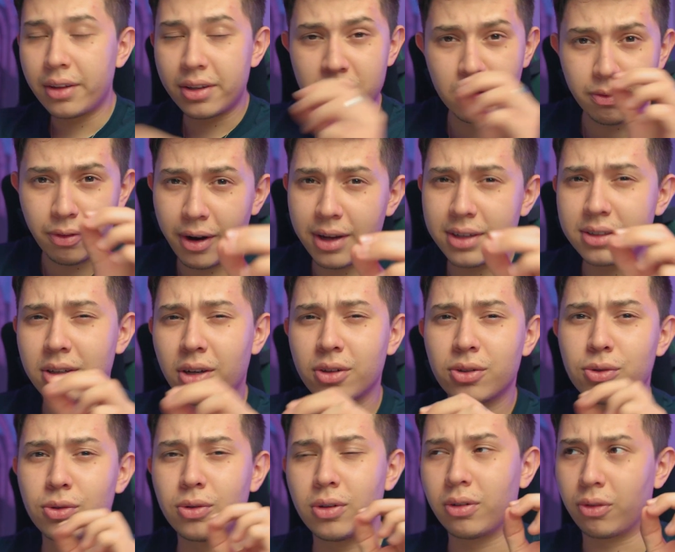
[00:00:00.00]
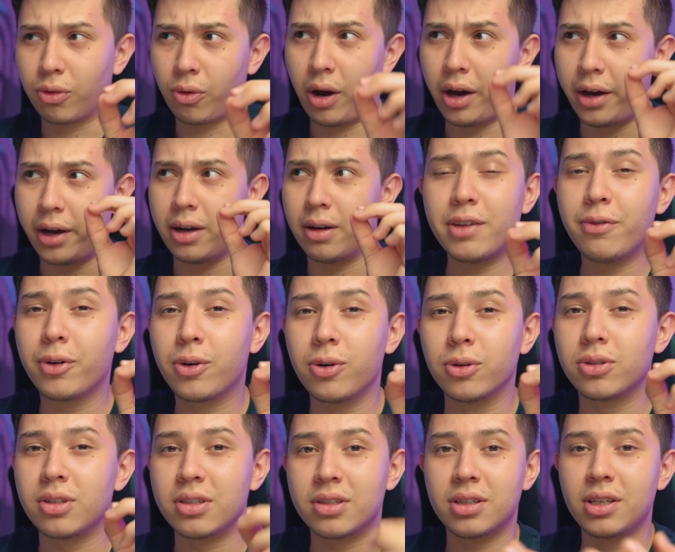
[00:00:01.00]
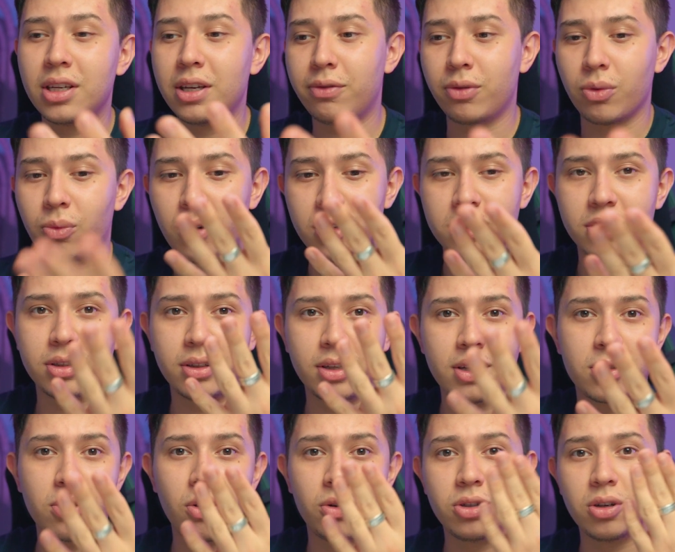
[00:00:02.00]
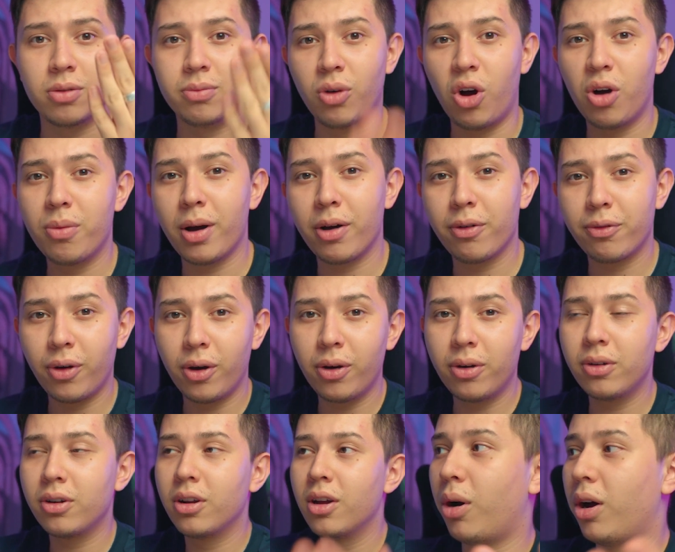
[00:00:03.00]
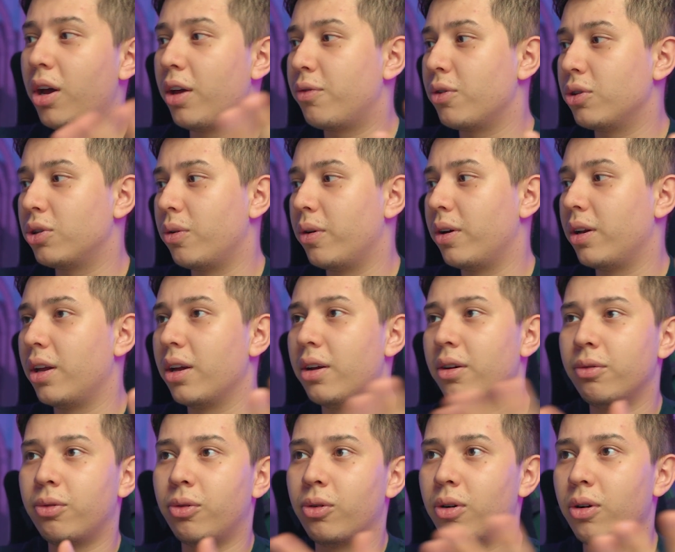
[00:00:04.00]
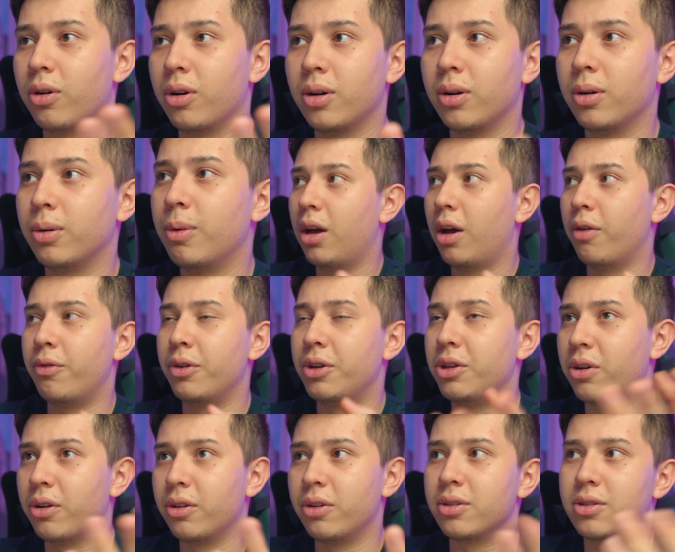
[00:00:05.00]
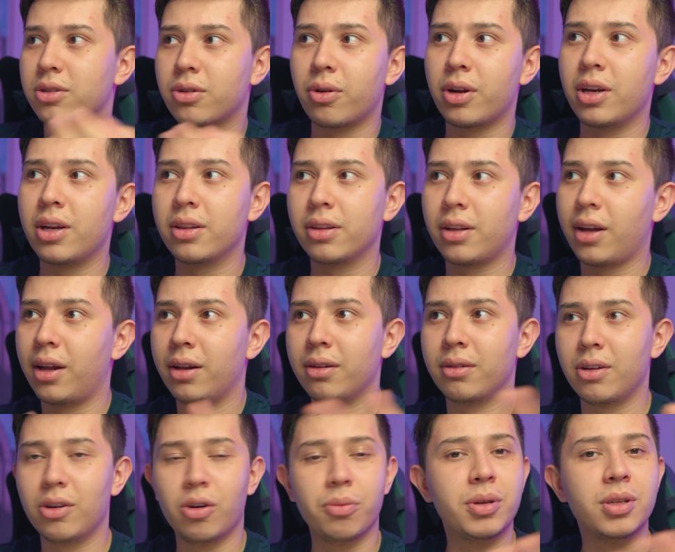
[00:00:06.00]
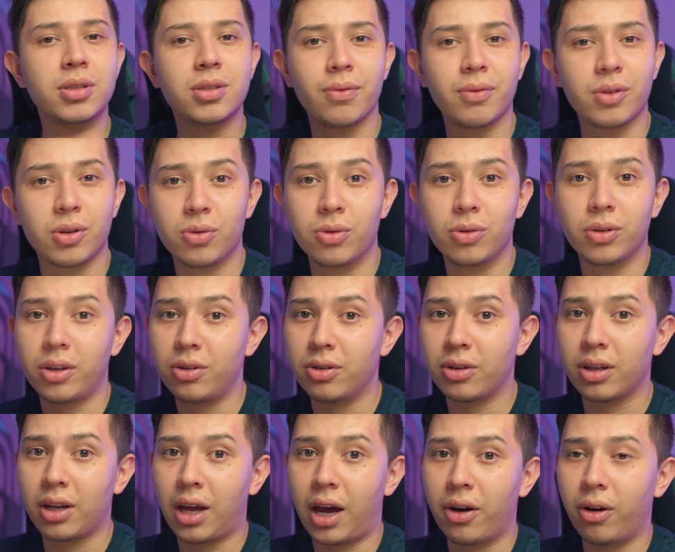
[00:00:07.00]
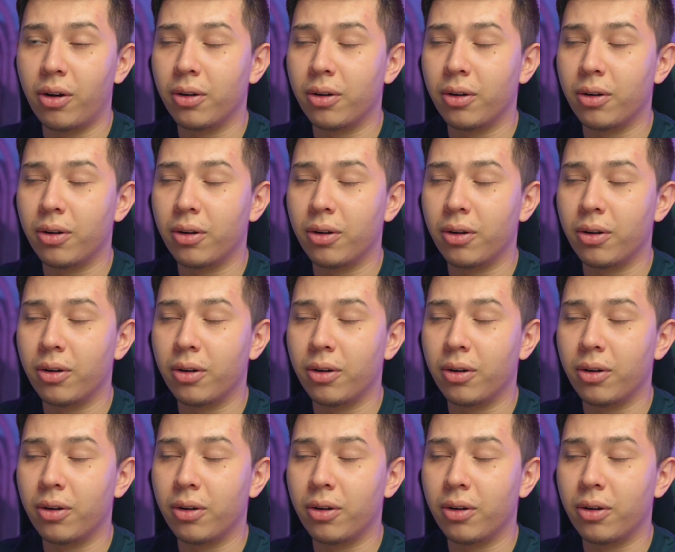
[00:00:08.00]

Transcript: These are very subtle and quite difficult to see if you're watching this on your mobile phone, but if you're doing it for a video on the screen, then it'll be something cool that you can add